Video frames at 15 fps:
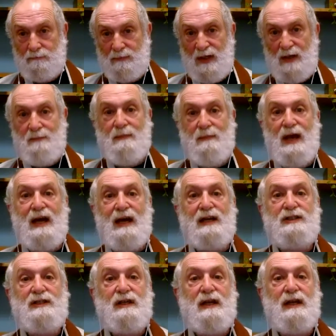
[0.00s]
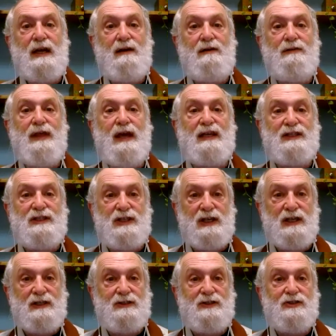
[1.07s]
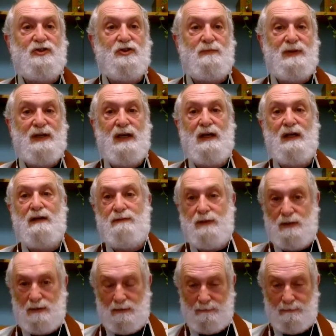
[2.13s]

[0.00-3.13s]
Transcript: imagine how that changes your behavior.